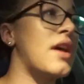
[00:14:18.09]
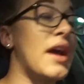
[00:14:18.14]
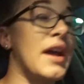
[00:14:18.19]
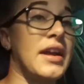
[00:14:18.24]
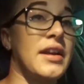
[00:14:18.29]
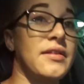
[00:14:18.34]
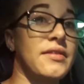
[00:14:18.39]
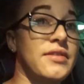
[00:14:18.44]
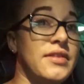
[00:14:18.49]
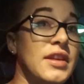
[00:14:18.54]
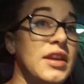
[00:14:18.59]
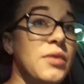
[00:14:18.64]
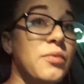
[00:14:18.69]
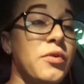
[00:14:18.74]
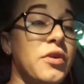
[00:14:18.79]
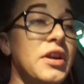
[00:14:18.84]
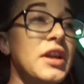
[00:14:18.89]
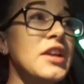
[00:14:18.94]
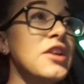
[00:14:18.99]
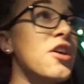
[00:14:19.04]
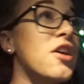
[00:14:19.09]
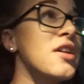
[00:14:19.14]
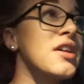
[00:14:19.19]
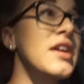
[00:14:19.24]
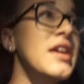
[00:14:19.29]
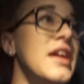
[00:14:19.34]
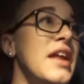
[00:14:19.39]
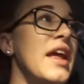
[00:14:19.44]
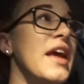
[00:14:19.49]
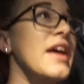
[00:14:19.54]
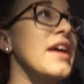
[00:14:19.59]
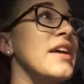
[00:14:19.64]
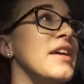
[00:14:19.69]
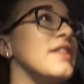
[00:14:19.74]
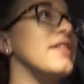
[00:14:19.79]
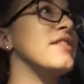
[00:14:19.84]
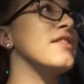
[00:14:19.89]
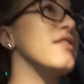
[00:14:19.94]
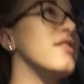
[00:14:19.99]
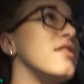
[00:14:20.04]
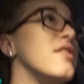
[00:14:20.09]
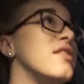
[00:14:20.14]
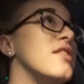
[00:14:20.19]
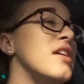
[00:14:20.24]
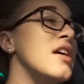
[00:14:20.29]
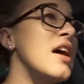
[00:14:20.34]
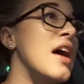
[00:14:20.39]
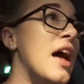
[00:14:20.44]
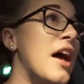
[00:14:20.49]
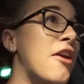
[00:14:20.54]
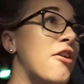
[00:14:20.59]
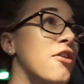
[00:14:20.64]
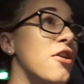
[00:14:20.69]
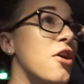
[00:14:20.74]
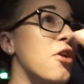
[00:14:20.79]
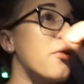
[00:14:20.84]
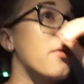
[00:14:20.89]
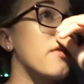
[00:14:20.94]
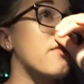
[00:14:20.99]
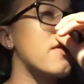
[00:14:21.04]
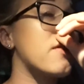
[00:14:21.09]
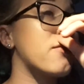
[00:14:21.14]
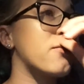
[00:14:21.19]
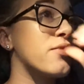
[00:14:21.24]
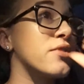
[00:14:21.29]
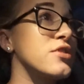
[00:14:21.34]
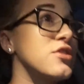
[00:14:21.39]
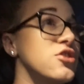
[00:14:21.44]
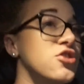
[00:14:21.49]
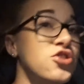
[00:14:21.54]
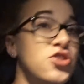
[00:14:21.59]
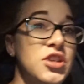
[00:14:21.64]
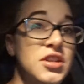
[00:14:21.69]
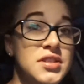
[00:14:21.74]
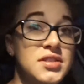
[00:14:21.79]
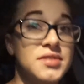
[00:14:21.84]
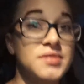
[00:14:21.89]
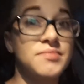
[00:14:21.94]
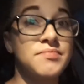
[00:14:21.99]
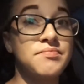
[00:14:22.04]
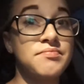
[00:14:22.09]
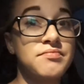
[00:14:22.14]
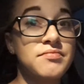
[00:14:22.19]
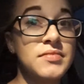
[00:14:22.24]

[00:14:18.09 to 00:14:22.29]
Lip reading: I think, working on it, and I don't know if everyone's just,